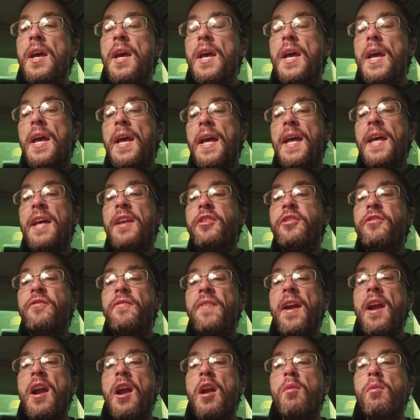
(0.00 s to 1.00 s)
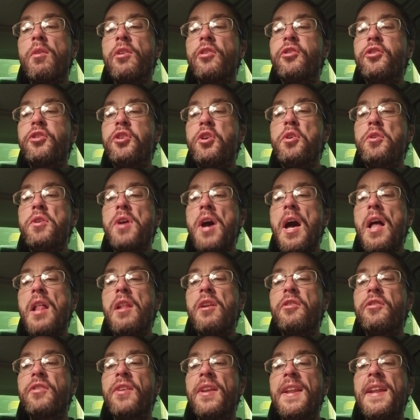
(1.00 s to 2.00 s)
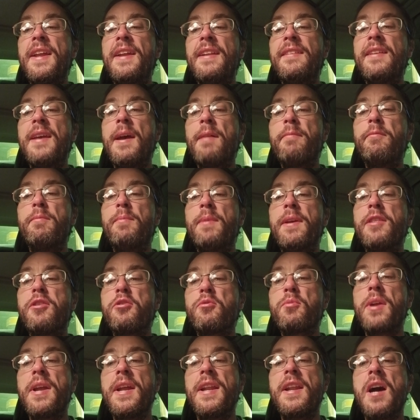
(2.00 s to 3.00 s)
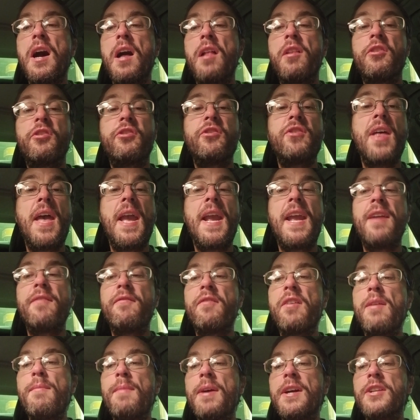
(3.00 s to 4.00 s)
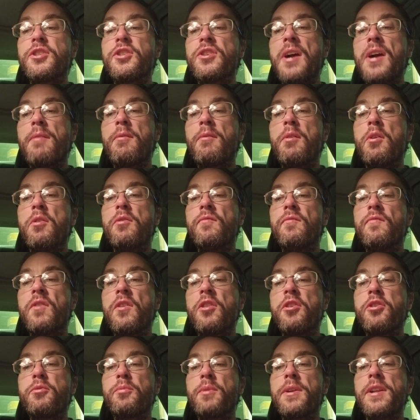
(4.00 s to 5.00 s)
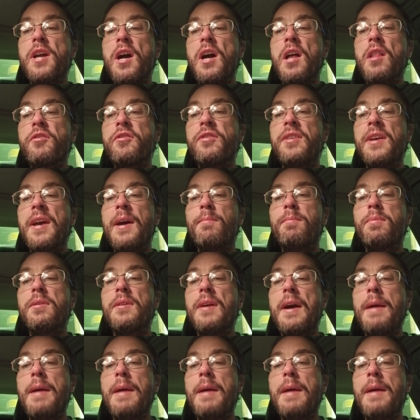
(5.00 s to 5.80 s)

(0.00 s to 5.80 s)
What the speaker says: His fare was $2 and he tipped me $3. Thank you very much, Tyrone, for the $3 tip.